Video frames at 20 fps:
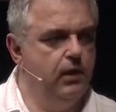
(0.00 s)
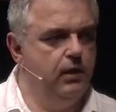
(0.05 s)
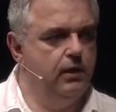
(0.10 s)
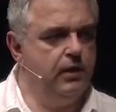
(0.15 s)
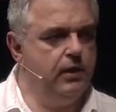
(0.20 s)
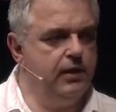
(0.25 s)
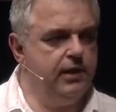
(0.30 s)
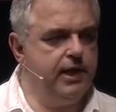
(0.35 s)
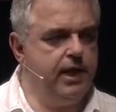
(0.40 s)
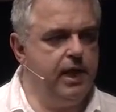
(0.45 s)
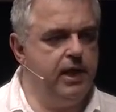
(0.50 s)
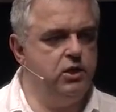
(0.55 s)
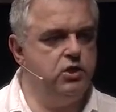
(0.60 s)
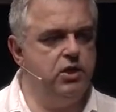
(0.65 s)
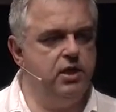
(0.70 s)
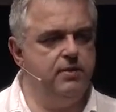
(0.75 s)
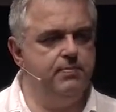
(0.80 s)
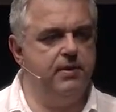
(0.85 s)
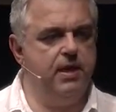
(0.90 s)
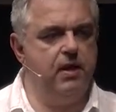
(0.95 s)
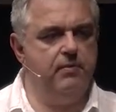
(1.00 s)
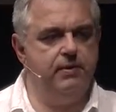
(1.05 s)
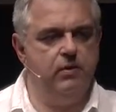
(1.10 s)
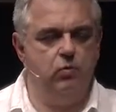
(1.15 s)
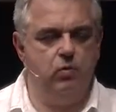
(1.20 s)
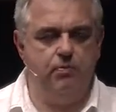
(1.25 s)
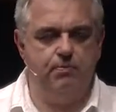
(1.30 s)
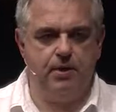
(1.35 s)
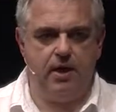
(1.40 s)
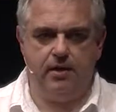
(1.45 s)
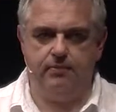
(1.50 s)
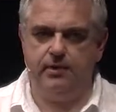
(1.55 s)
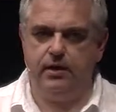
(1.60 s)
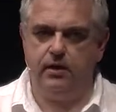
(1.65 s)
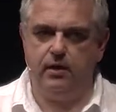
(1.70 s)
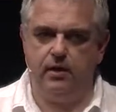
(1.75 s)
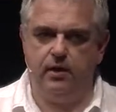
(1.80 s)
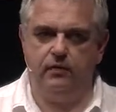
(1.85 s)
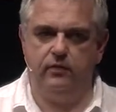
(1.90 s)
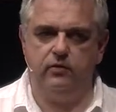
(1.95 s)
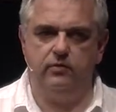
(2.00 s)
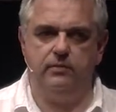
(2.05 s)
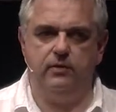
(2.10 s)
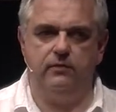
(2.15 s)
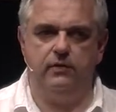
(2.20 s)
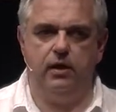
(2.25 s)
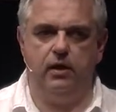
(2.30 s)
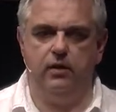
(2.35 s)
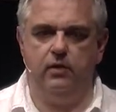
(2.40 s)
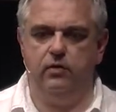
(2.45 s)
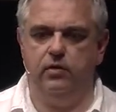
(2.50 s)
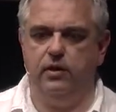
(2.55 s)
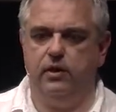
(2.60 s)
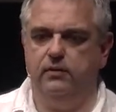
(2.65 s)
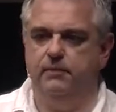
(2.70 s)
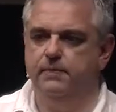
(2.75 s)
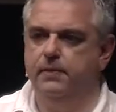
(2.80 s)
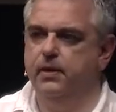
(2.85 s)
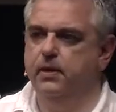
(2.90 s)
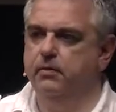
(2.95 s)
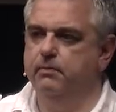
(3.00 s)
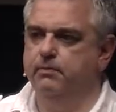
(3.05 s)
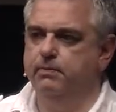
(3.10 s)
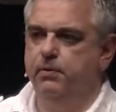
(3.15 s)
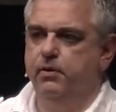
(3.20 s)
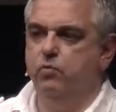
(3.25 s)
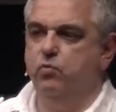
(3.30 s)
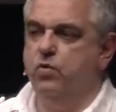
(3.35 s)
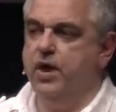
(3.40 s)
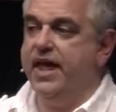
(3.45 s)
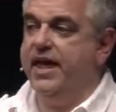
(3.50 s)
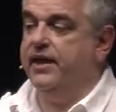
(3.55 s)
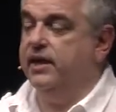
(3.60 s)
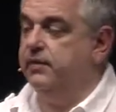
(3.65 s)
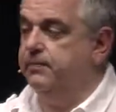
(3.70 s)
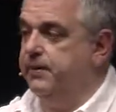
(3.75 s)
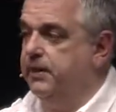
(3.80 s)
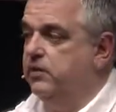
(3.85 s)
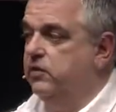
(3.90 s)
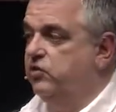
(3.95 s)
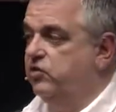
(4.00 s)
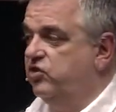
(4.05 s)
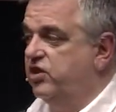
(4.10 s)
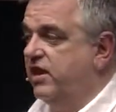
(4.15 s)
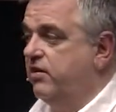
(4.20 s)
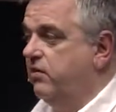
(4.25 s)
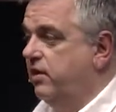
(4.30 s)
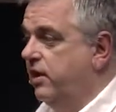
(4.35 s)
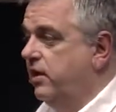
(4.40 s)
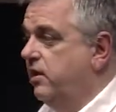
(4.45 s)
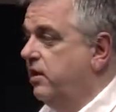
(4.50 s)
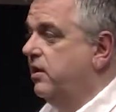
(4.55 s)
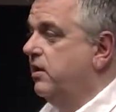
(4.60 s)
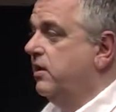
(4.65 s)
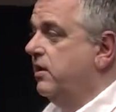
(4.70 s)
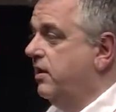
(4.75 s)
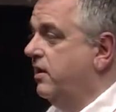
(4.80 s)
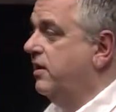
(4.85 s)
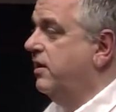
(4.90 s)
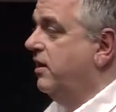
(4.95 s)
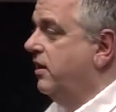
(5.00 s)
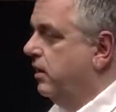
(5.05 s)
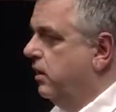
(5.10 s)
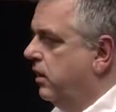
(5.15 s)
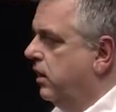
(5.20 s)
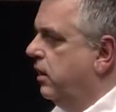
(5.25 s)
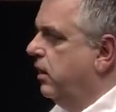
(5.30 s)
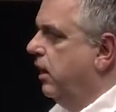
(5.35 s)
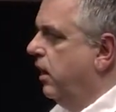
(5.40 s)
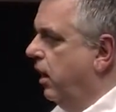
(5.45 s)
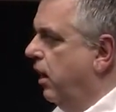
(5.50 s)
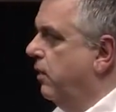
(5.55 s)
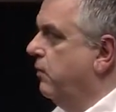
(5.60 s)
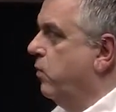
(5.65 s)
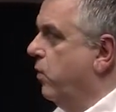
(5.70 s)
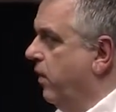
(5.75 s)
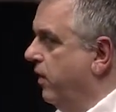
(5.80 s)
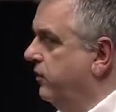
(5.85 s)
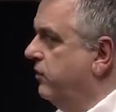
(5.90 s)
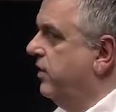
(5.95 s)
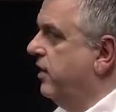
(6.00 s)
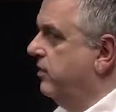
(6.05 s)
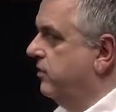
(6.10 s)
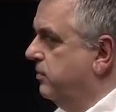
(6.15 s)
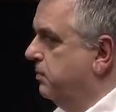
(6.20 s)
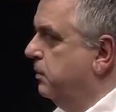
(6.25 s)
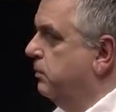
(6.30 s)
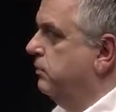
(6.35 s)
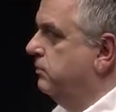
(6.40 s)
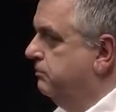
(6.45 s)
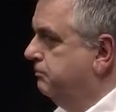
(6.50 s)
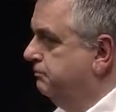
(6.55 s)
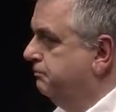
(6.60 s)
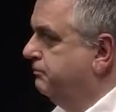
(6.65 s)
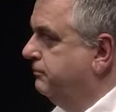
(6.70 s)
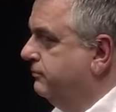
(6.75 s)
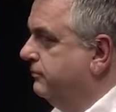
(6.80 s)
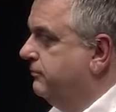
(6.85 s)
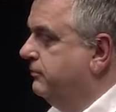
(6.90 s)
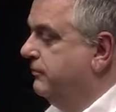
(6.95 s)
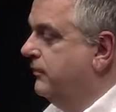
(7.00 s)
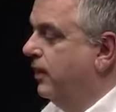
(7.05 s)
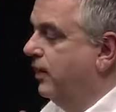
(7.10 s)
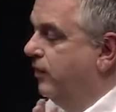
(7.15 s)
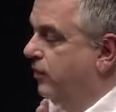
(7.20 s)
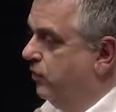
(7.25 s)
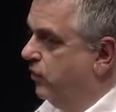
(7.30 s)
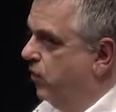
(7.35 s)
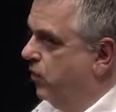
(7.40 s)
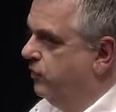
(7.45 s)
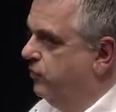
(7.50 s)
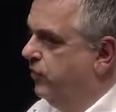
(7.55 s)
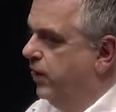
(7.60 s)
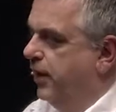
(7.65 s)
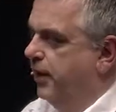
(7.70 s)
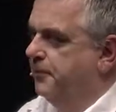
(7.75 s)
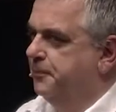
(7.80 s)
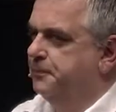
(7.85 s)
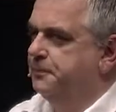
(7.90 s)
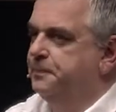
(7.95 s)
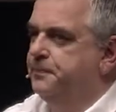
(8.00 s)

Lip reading: Now, occasionally, Barbie will buy me an item of clothing, but rarely, because generally, I'm quite sensible. Just got to say.